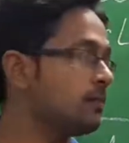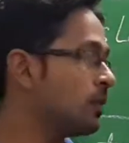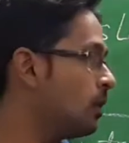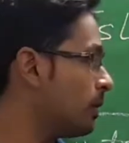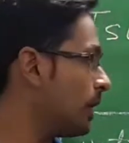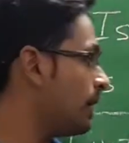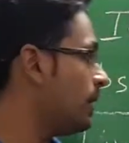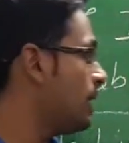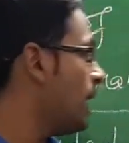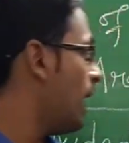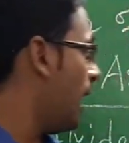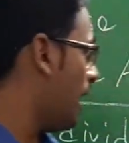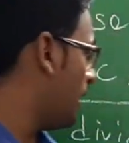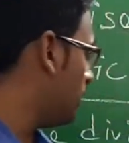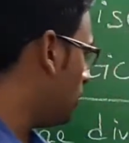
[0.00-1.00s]

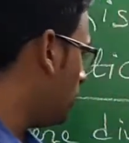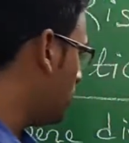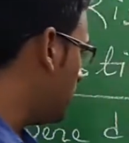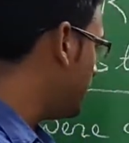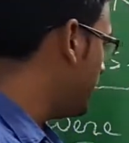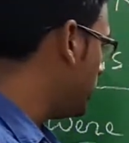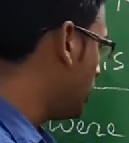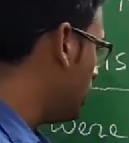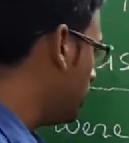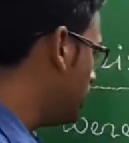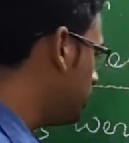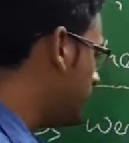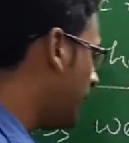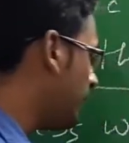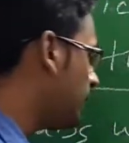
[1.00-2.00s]
I have already told you
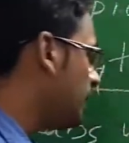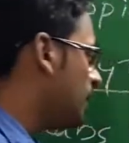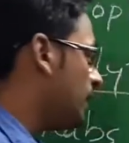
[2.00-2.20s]
that